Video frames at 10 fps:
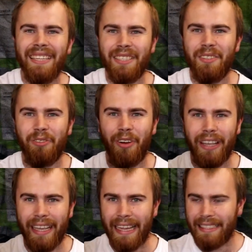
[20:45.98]
to try
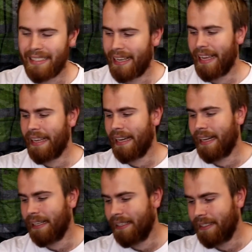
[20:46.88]
and get
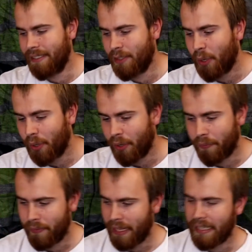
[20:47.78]
a socket
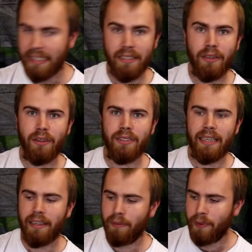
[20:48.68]
off. That does not
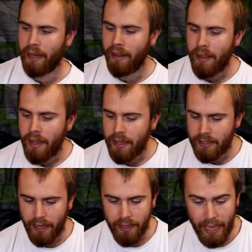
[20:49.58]
sound like fun.
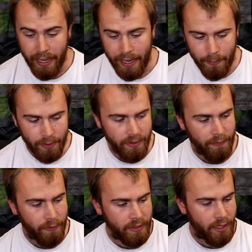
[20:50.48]
So yeah, a couple of
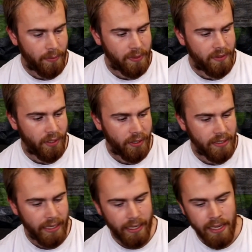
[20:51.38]
different types of
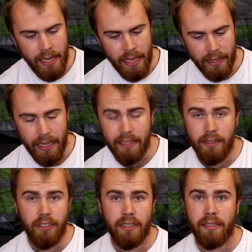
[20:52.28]
sockets here. These are
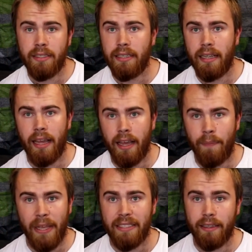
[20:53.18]
just
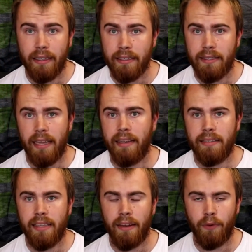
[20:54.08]
basically a
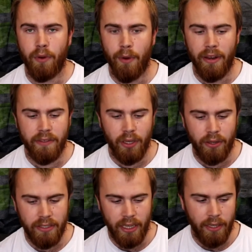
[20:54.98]
standard set of automotive
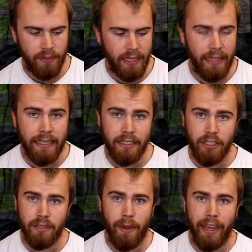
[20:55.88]
sockets, so you'd see these in
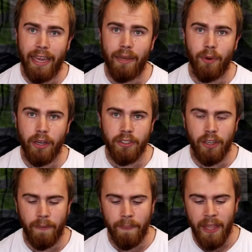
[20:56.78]
just about any
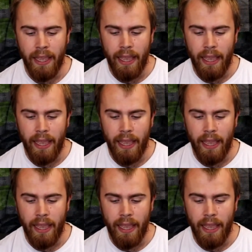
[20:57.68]
workshop.